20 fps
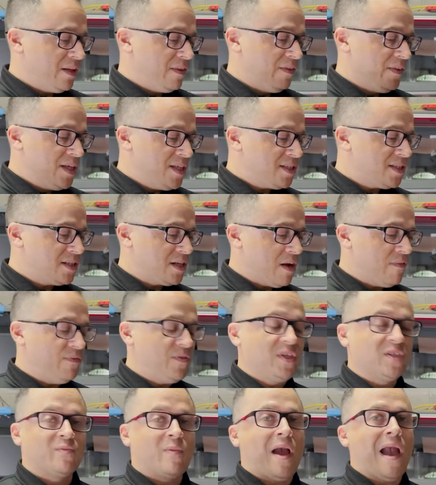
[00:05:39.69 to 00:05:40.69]
This stuff
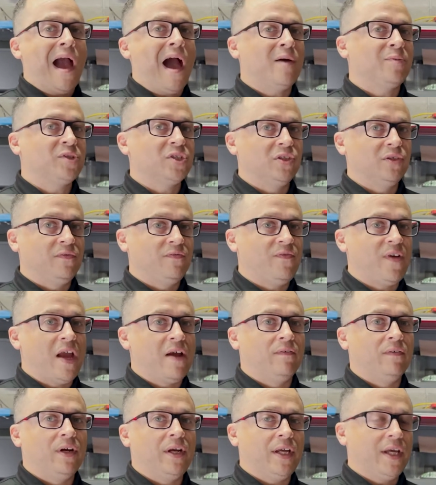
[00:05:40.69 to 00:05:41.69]
is my absolute
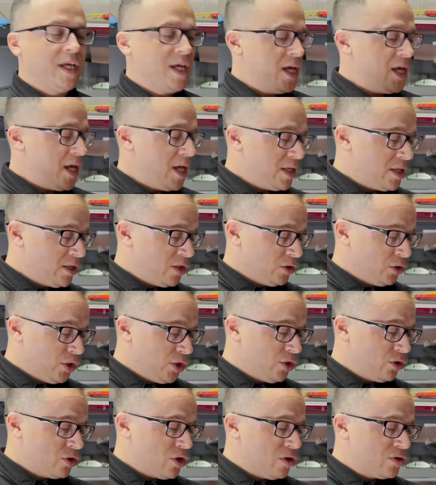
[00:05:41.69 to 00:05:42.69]
favorite. It
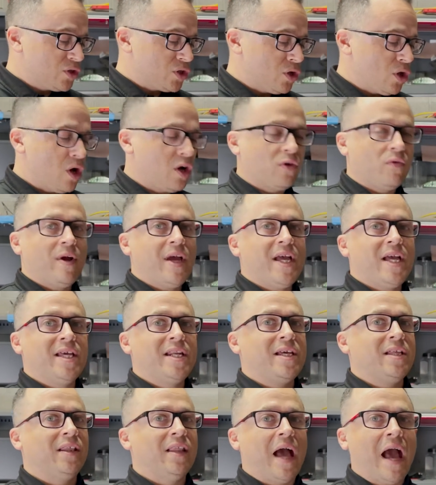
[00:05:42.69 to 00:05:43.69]
little goes a long way and
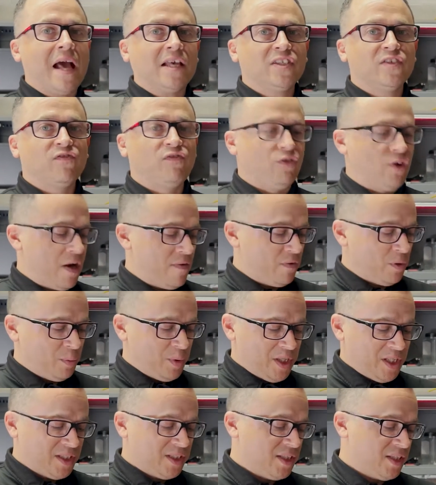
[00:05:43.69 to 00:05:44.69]
it lasts forever
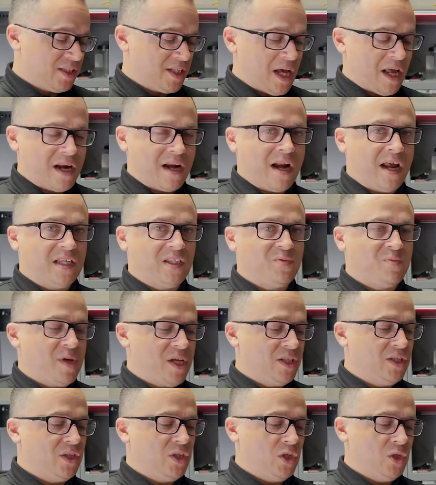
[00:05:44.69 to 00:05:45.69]
because it's got a nice
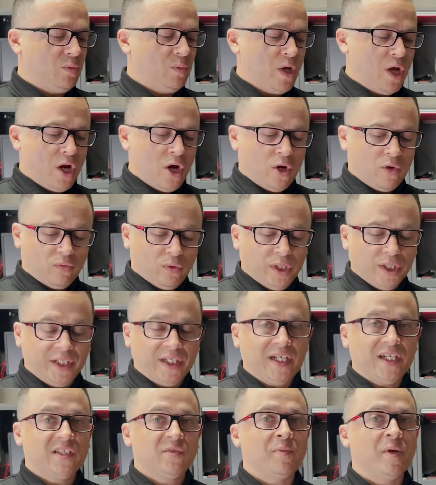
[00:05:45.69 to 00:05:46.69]
big tube. Really
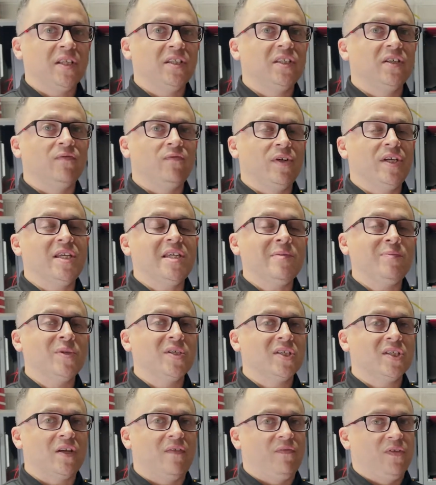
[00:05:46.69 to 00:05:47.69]
inexpensive. We keep
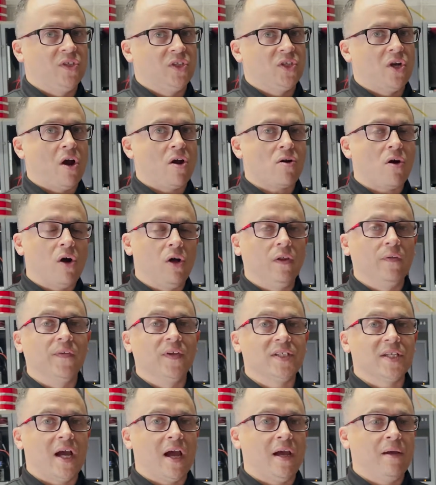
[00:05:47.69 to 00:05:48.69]
this stuff in stock all
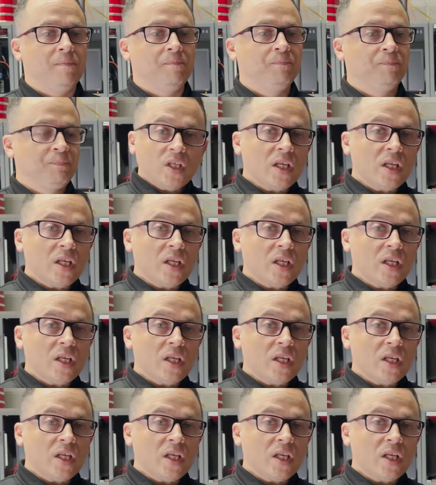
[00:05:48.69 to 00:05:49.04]
the time.